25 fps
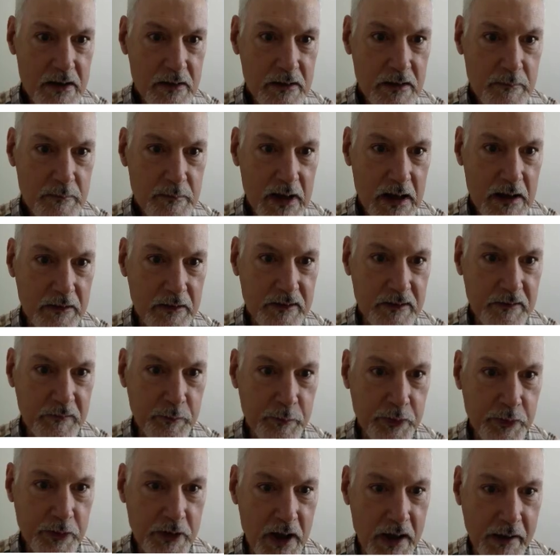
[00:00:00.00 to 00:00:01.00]
higher
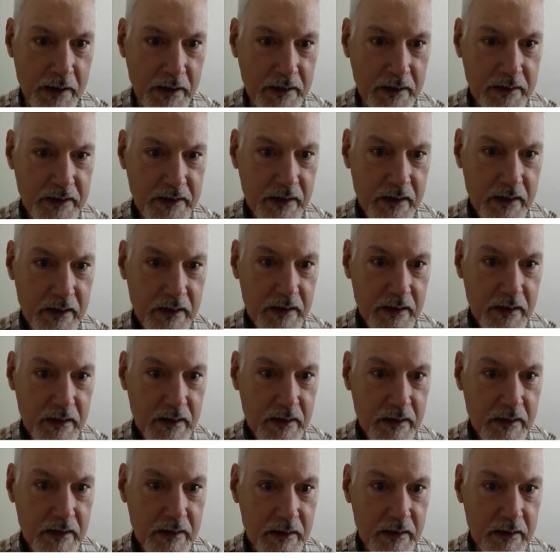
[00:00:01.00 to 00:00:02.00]
amount of product
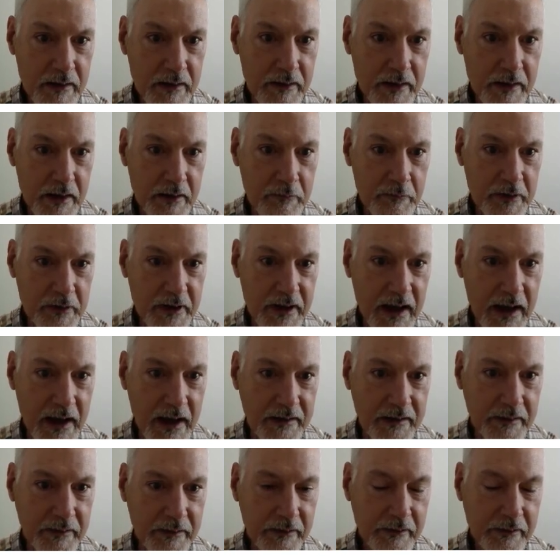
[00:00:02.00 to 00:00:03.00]

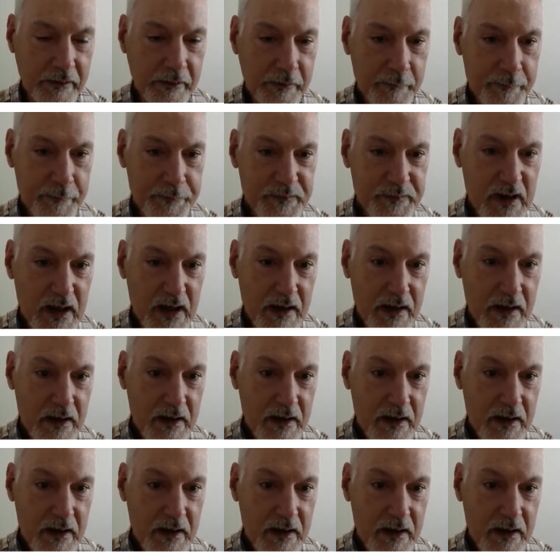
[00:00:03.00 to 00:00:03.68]
than reactant.